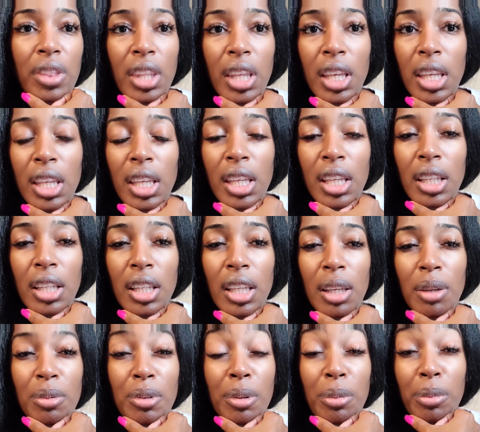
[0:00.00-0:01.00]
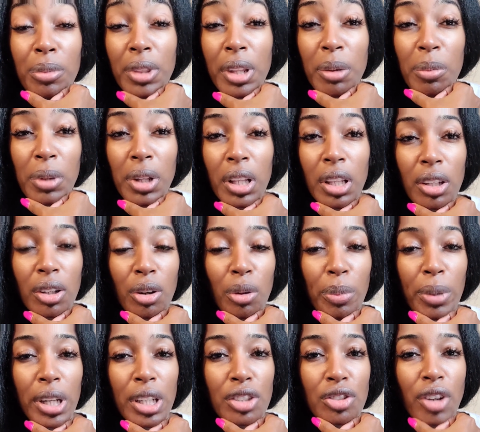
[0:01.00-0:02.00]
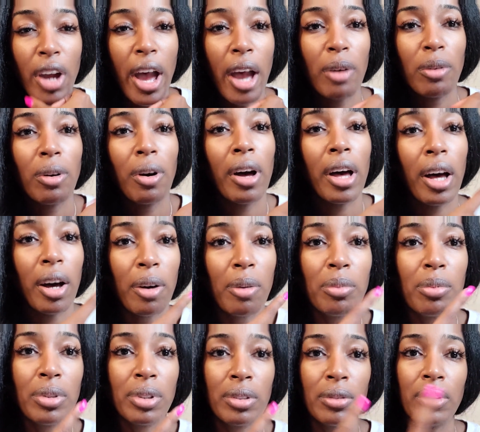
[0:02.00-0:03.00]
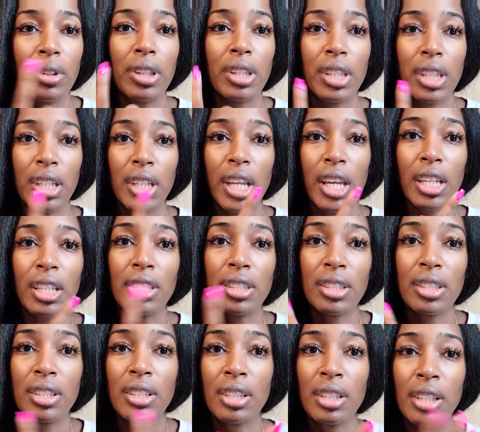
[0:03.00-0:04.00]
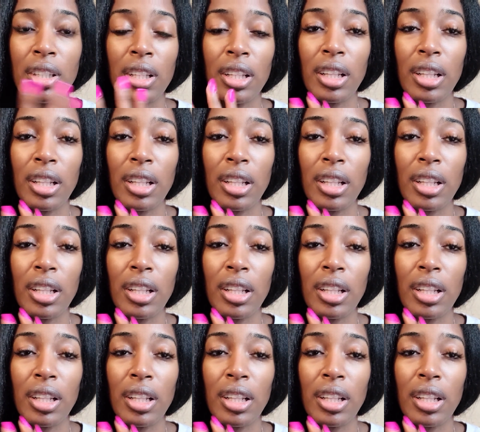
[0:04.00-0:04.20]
thinking keeping them a little bit dry will help with the next